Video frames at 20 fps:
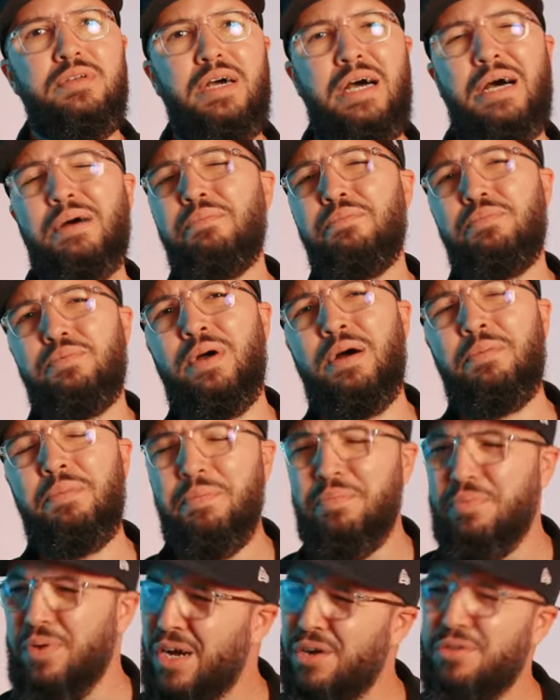I'm I'm a
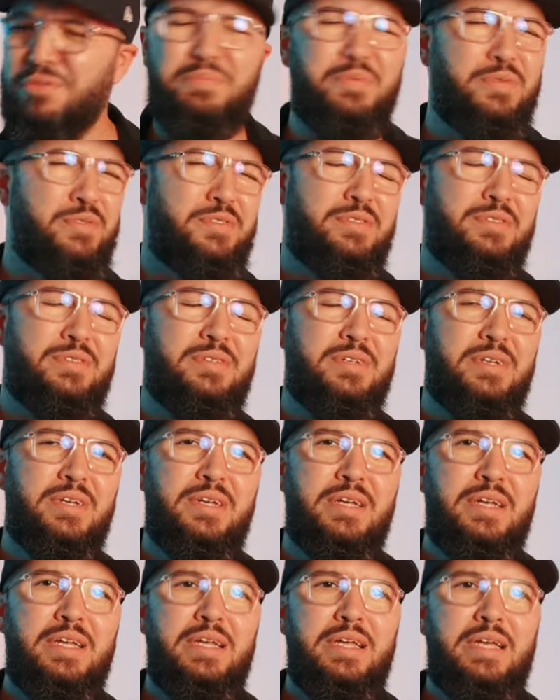proud person,
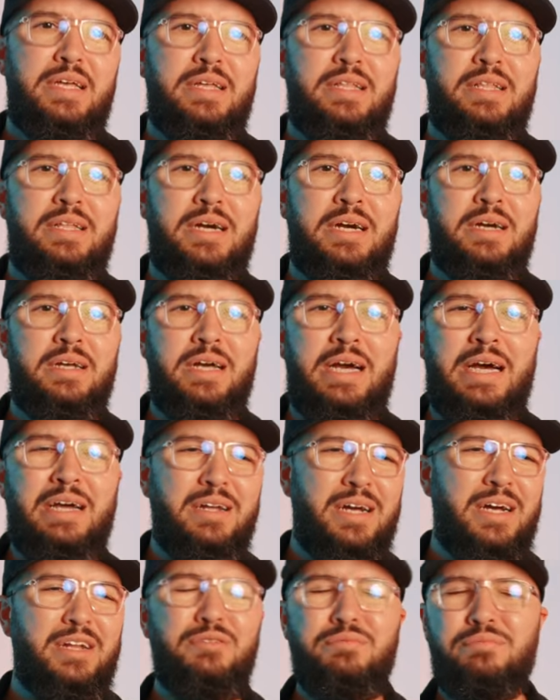and I,
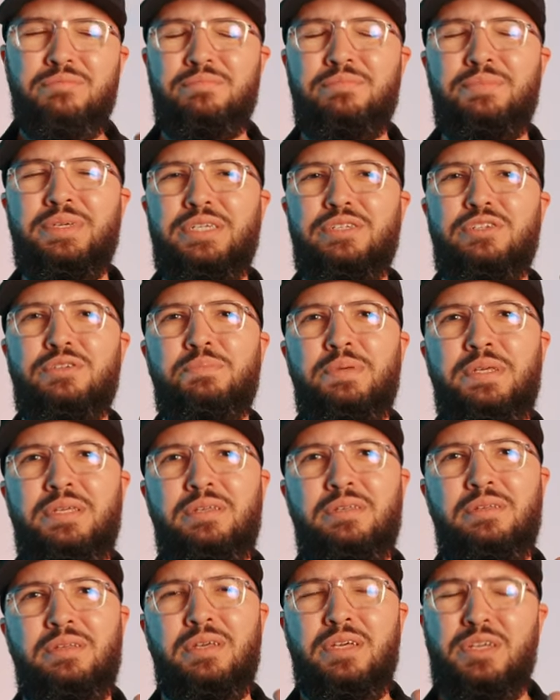I I don't mean to
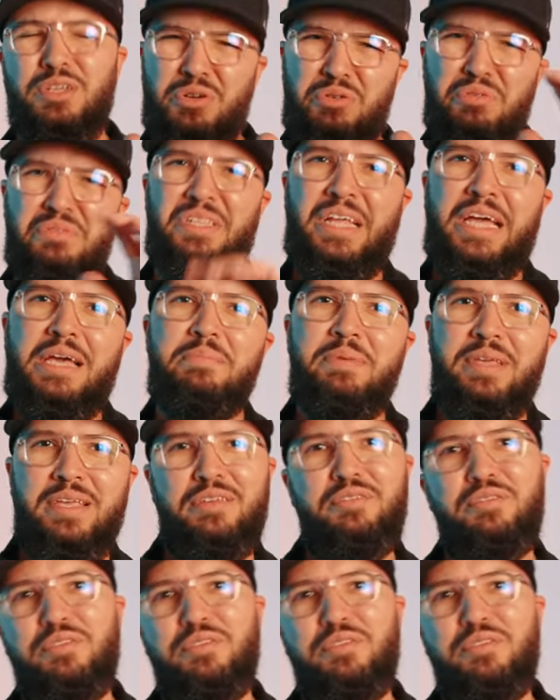be condemning. You